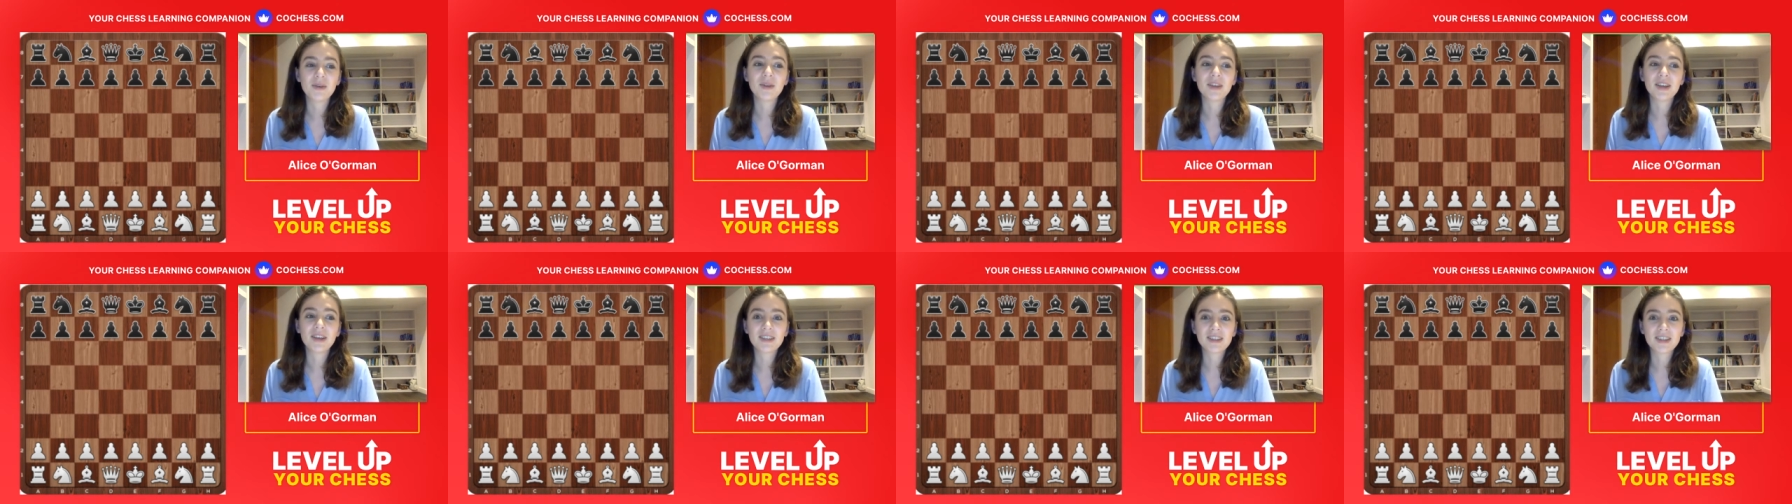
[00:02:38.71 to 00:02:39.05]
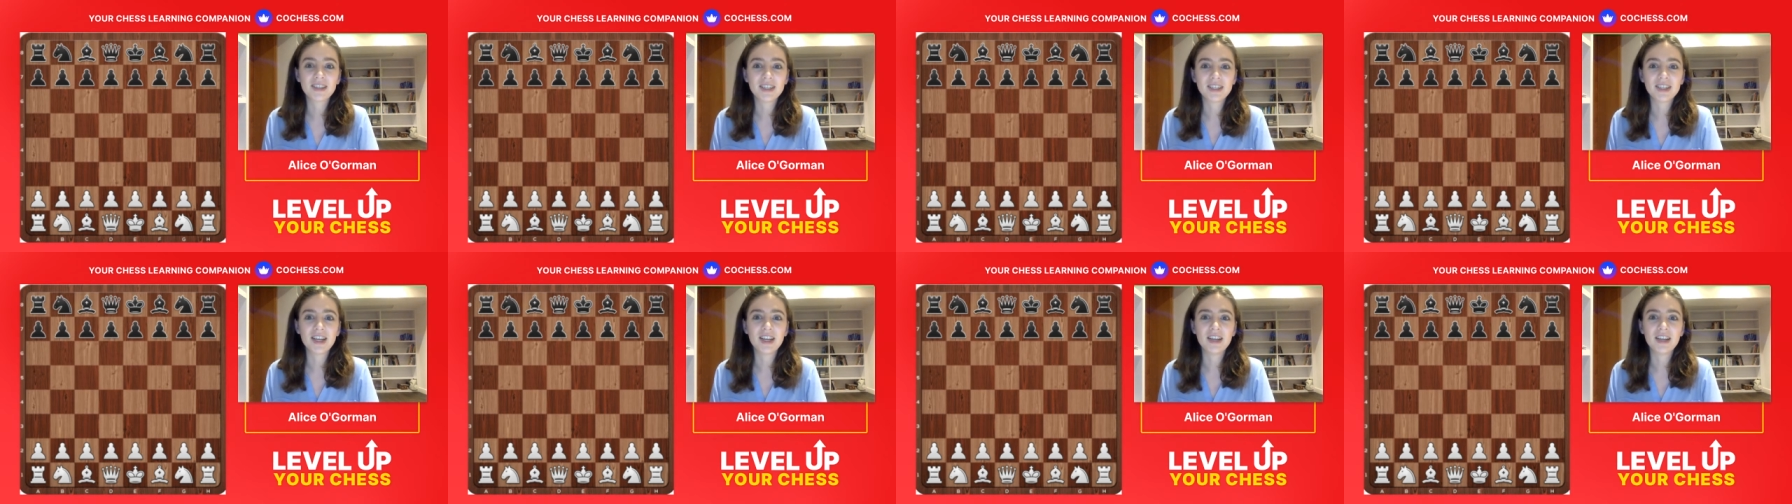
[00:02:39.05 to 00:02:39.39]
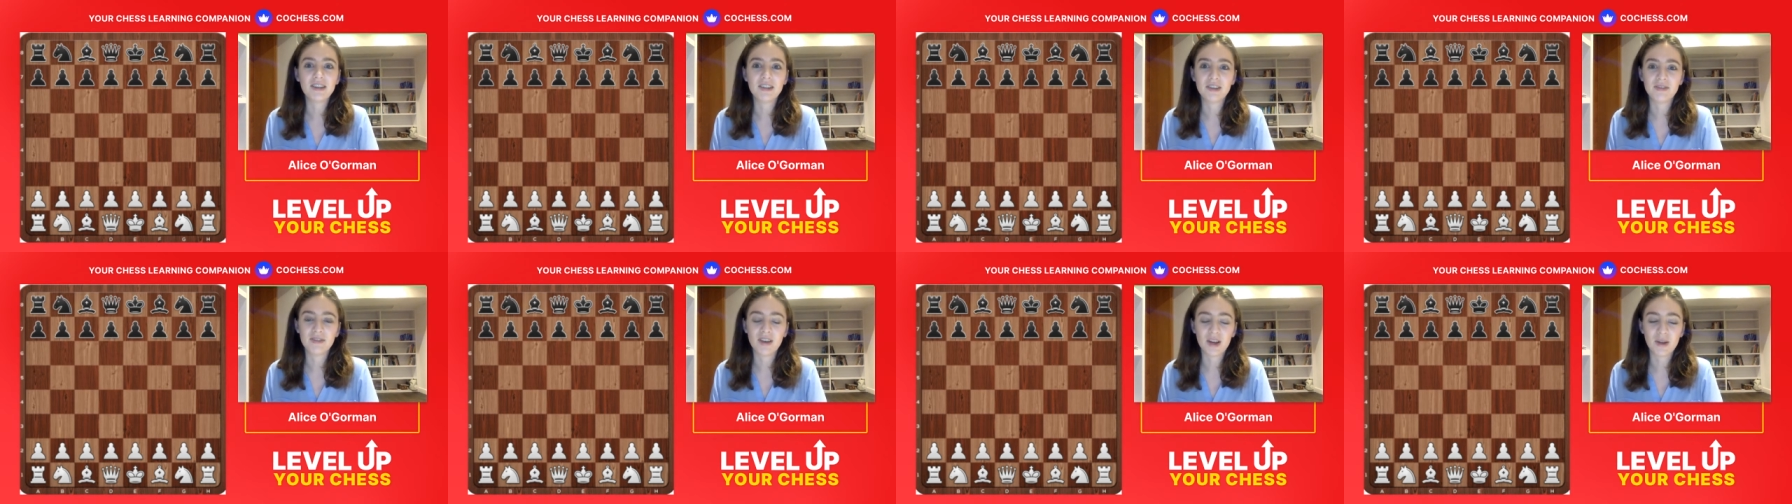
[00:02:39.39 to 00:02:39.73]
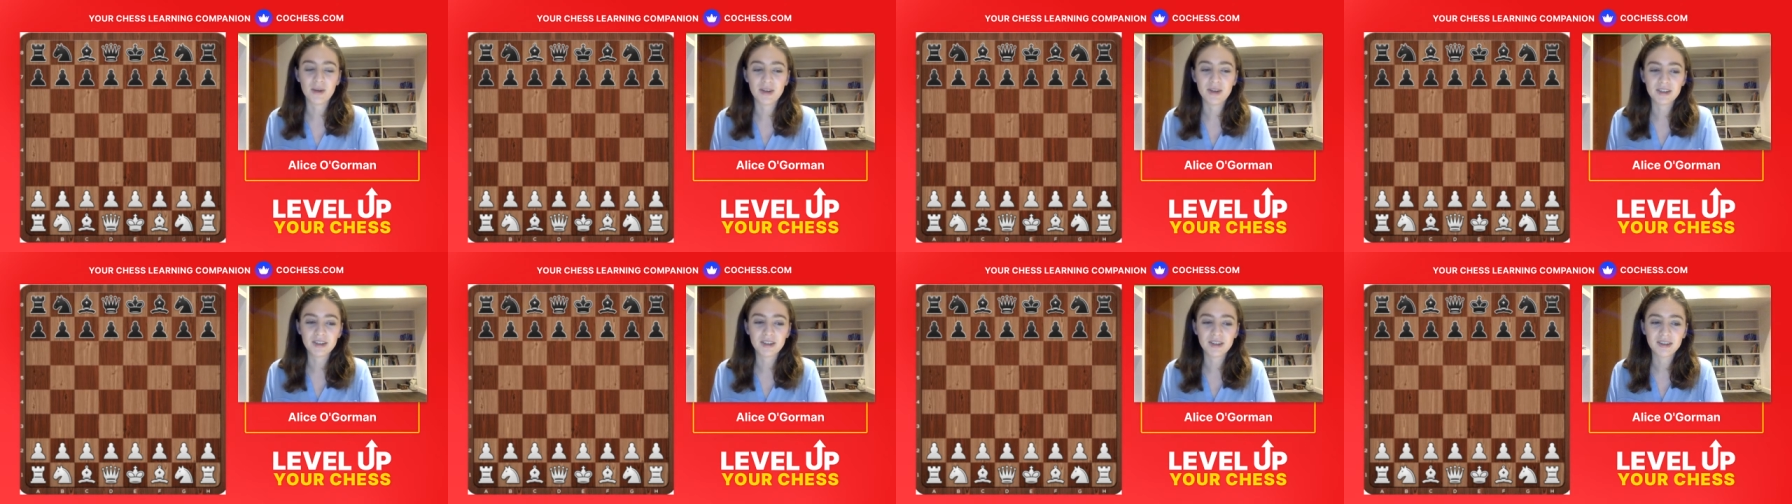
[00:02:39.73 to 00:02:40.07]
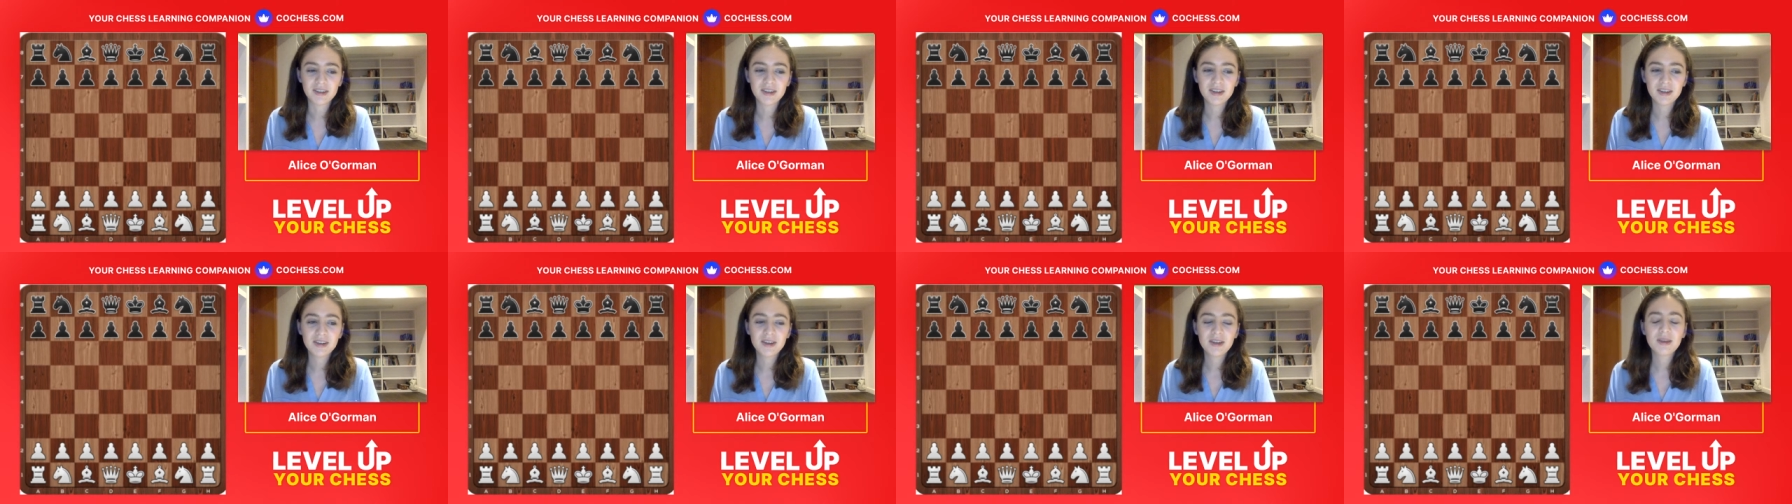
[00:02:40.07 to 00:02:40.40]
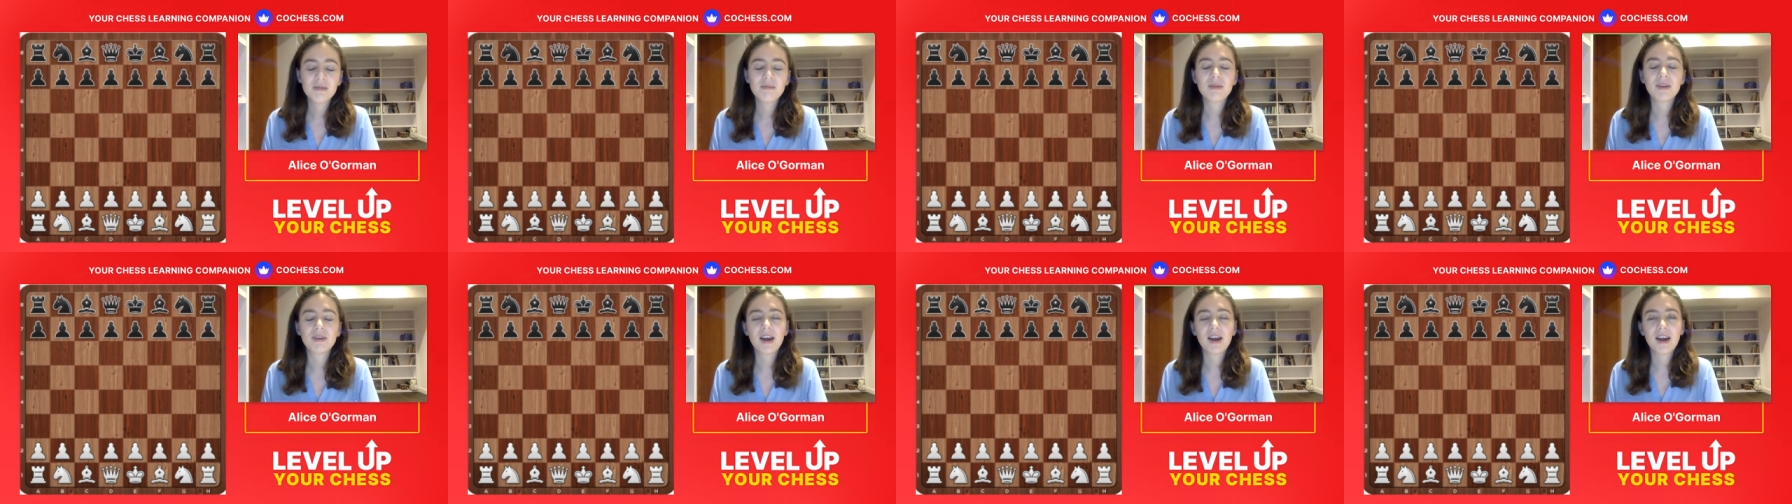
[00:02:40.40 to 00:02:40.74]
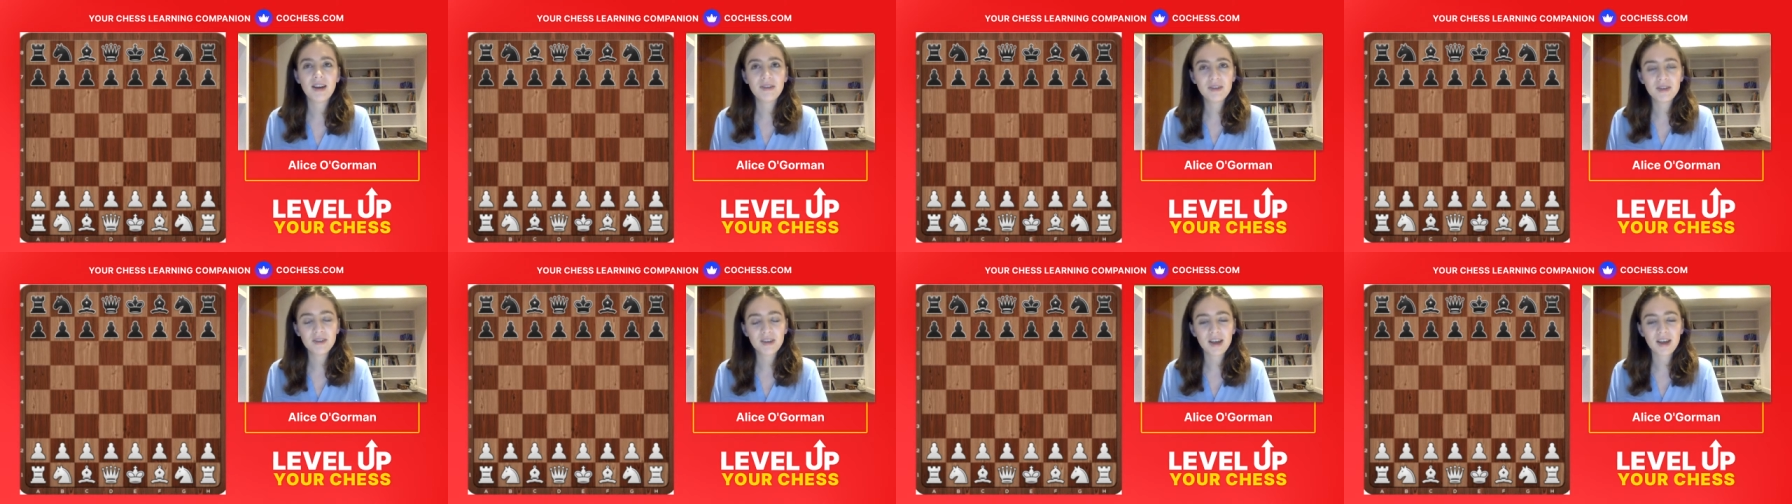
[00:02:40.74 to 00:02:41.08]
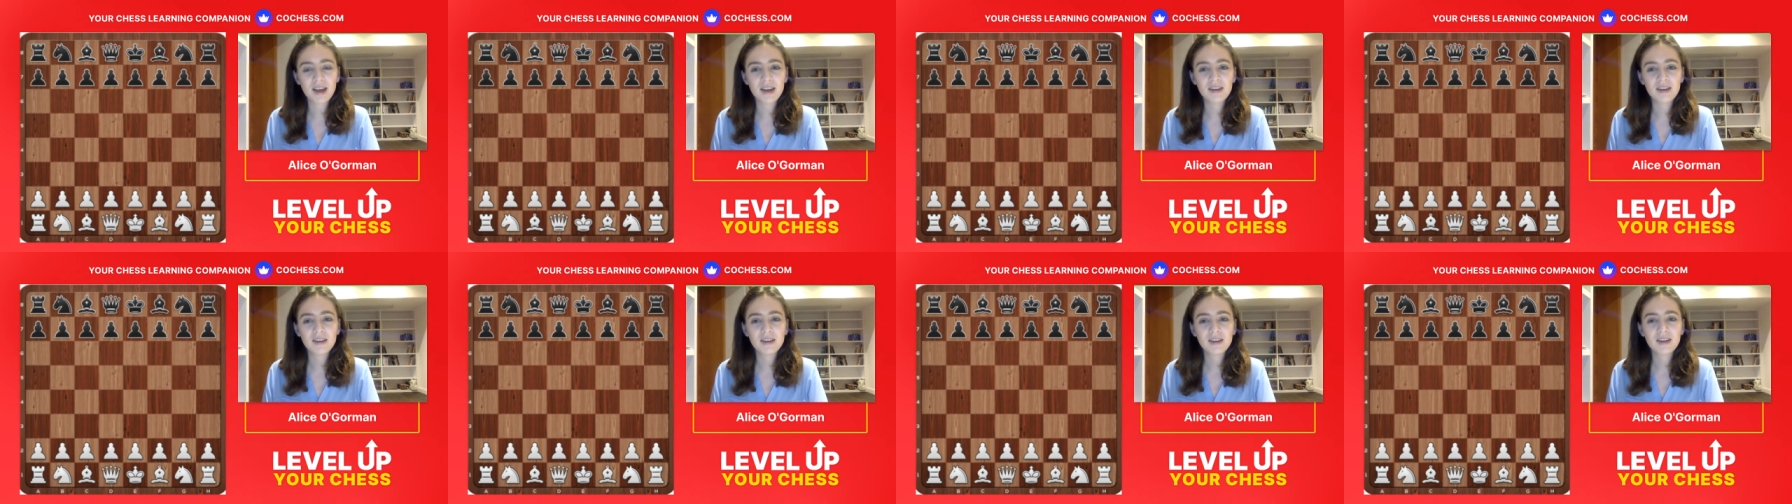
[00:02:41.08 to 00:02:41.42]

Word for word: that's going to change the evaluation. But after that,